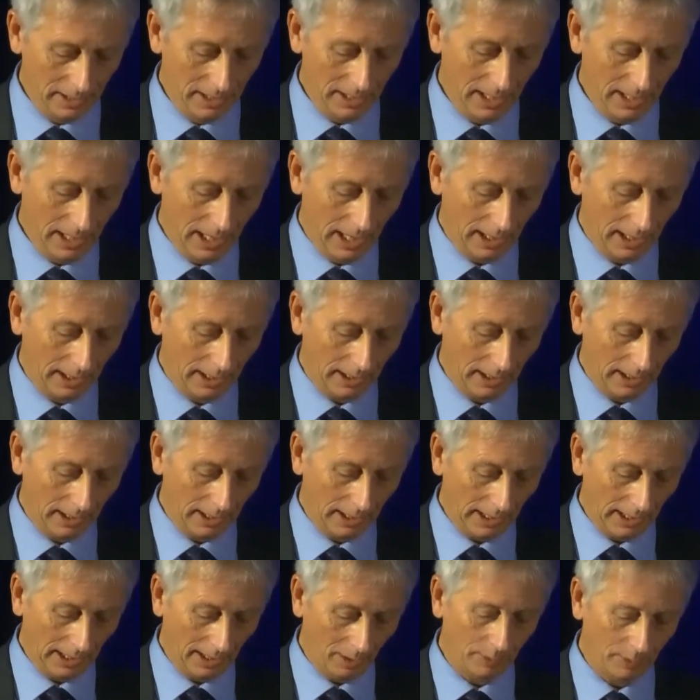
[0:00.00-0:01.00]
and
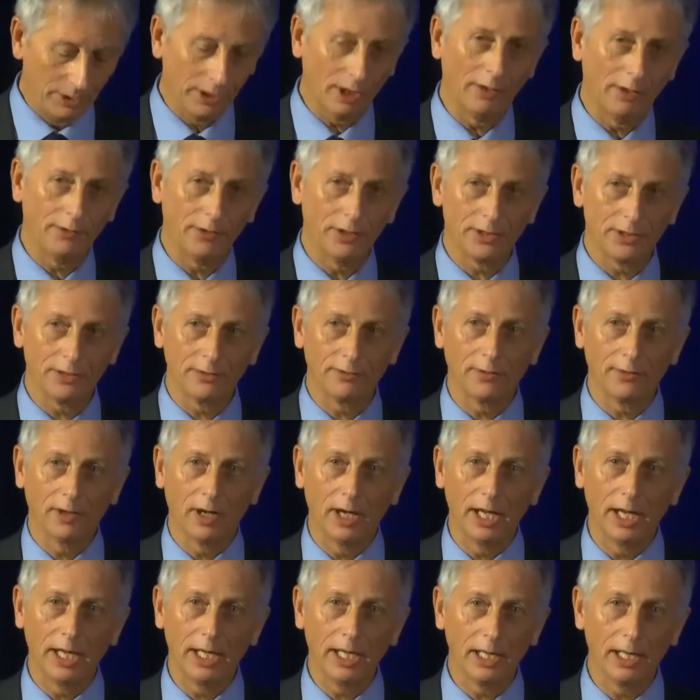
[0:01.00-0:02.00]
how we
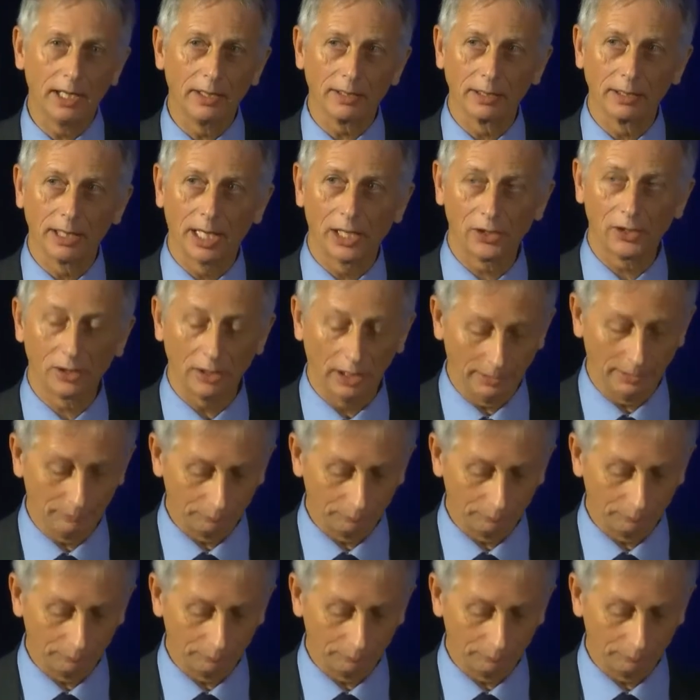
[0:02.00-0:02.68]
diversify internationally.